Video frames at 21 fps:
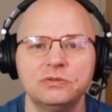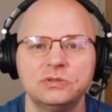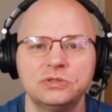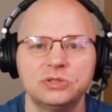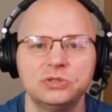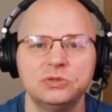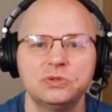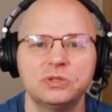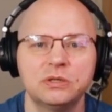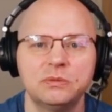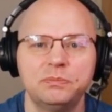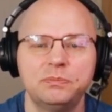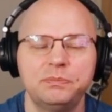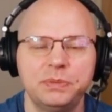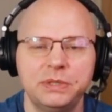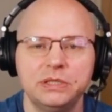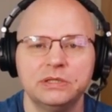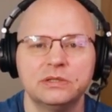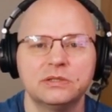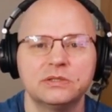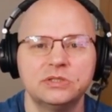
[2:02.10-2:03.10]
to
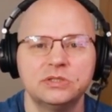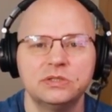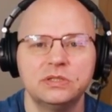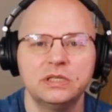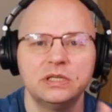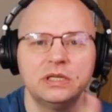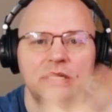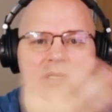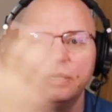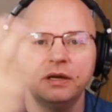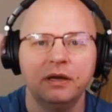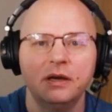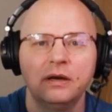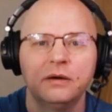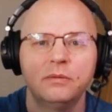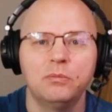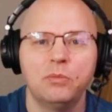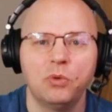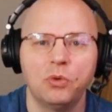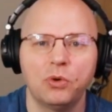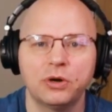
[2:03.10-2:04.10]
appeal to the
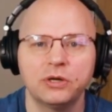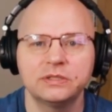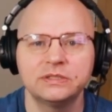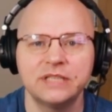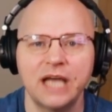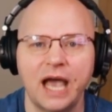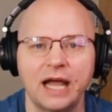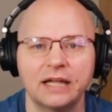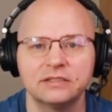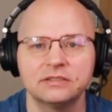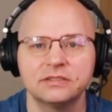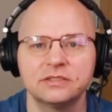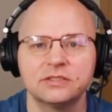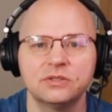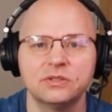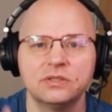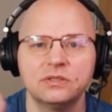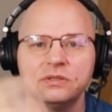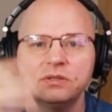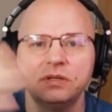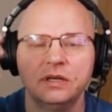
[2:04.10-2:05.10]
more
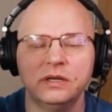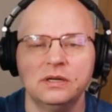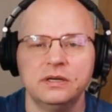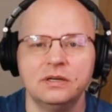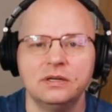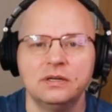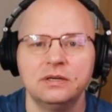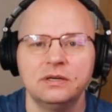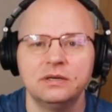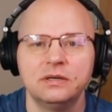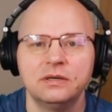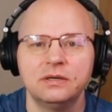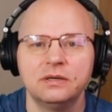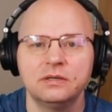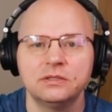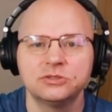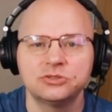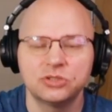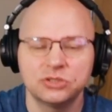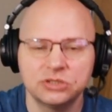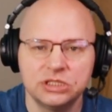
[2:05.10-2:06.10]
tactical,
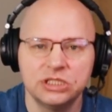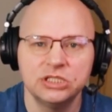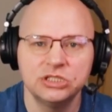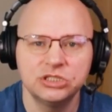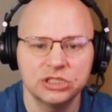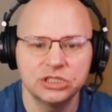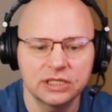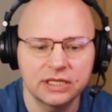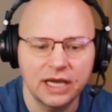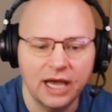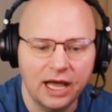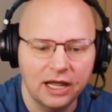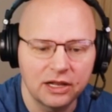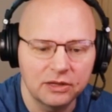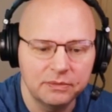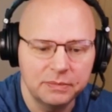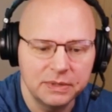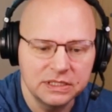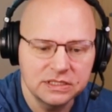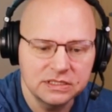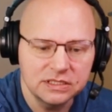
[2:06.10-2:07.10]
strategic
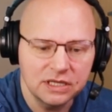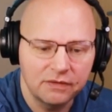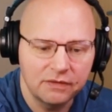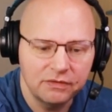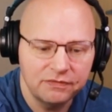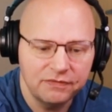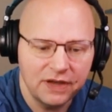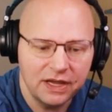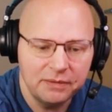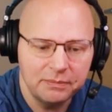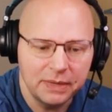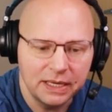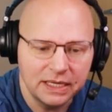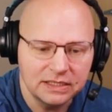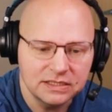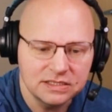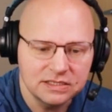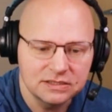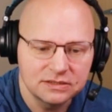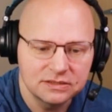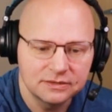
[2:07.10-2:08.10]
elements of the fan
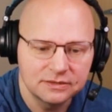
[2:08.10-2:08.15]
base.